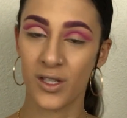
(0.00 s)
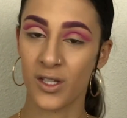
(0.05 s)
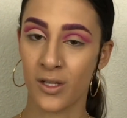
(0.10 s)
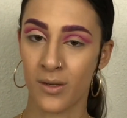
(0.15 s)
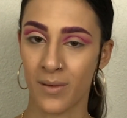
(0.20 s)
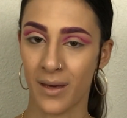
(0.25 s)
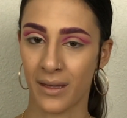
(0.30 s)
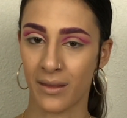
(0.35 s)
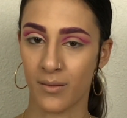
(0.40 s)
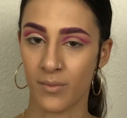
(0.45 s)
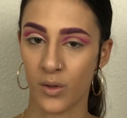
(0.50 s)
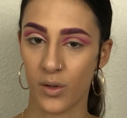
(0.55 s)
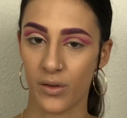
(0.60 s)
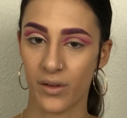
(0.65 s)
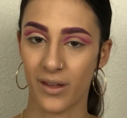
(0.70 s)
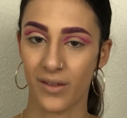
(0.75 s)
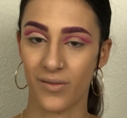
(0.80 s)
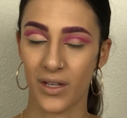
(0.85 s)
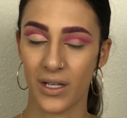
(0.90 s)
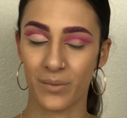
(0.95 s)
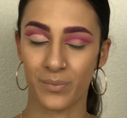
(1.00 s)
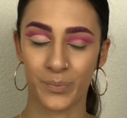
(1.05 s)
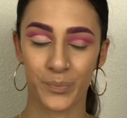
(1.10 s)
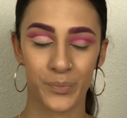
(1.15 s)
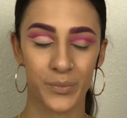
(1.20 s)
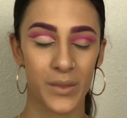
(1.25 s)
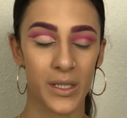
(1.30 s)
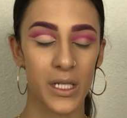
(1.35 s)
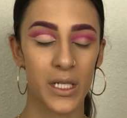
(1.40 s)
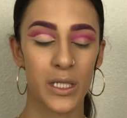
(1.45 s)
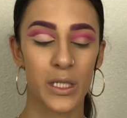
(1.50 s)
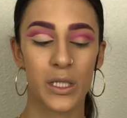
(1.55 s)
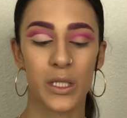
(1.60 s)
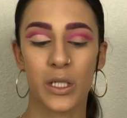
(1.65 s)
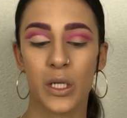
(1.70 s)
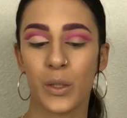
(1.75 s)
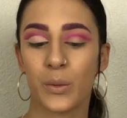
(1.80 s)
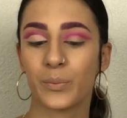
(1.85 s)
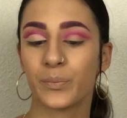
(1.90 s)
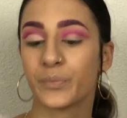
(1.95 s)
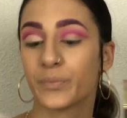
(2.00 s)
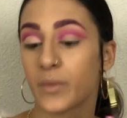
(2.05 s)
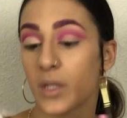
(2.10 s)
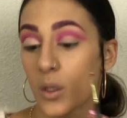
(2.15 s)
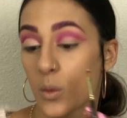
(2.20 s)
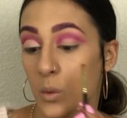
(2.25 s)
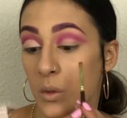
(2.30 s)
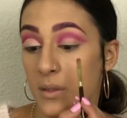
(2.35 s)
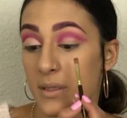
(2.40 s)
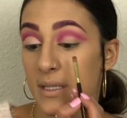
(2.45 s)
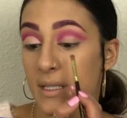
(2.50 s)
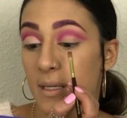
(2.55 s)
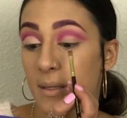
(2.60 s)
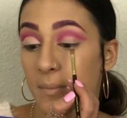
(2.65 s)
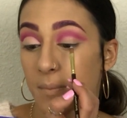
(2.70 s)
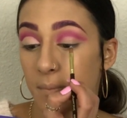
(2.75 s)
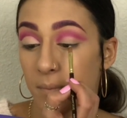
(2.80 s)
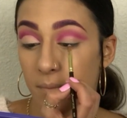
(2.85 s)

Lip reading: to make them both even. So, we'll see.